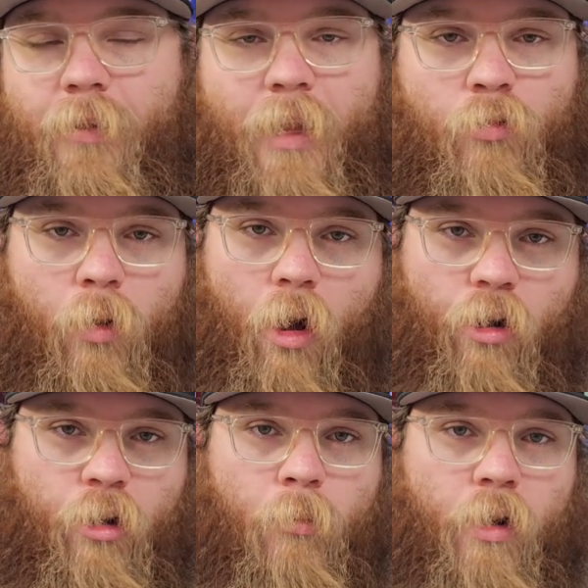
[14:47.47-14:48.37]
That's where
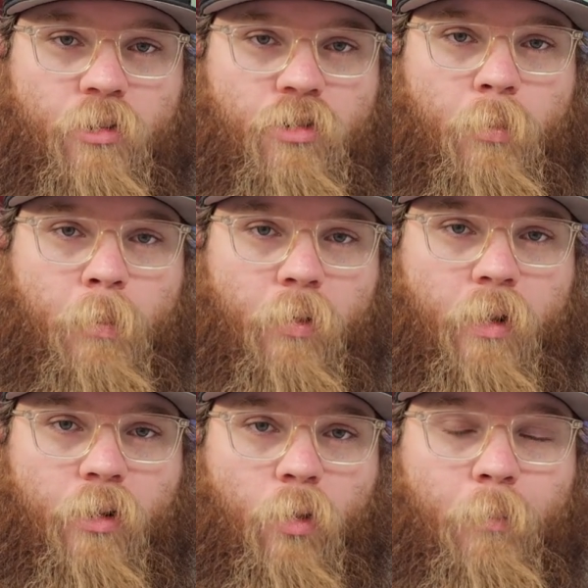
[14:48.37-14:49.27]
all your money should be put
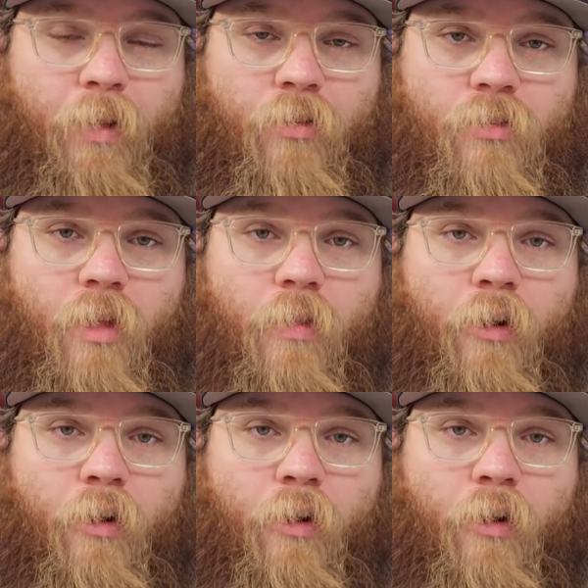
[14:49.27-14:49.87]
into because